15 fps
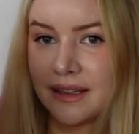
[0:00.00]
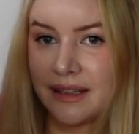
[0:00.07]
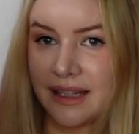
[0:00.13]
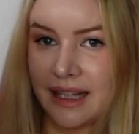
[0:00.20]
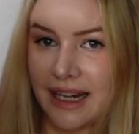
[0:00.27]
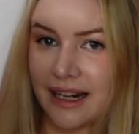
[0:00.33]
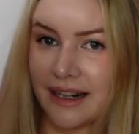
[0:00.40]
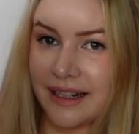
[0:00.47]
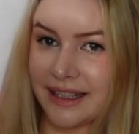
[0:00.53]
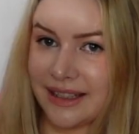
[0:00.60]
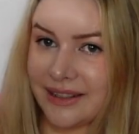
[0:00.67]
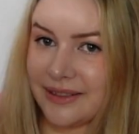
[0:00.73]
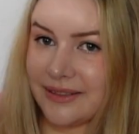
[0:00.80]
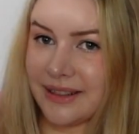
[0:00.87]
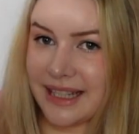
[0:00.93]
There
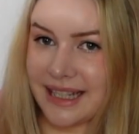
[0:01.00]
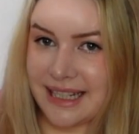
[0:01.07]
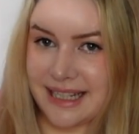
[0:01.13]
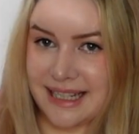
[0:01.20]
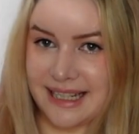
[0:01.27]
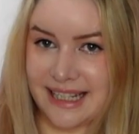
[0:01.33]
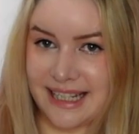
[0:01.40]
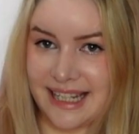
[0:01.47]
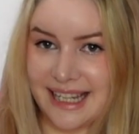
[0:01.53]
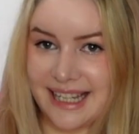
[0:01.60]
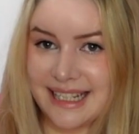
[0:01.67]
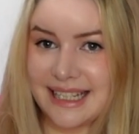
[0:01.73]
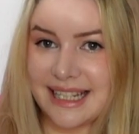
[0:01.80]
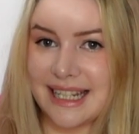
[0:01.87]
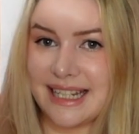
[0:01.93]
you can see
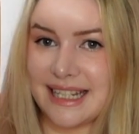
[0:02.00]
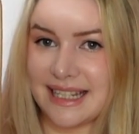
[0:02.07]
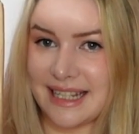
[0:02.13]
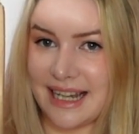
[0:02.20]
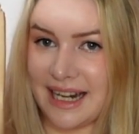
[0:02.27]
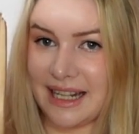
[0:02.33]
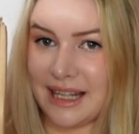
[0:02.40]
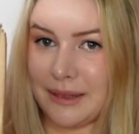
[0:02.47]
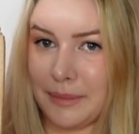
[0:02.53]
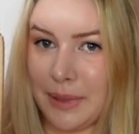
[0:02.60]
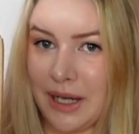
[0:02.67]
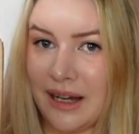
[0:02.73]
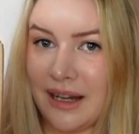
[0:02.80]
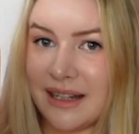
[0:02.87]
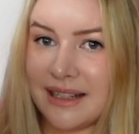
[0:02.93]
it inside the
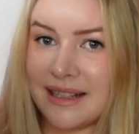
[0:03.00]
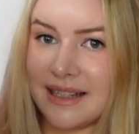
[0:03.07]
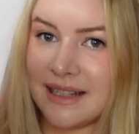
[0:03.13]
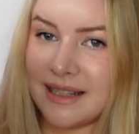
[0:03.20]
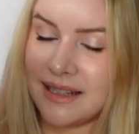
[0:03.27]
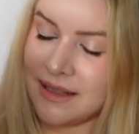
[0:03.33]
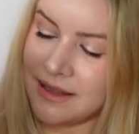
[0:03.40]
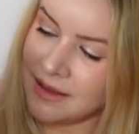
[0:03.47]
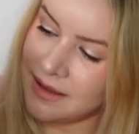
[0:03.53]
box,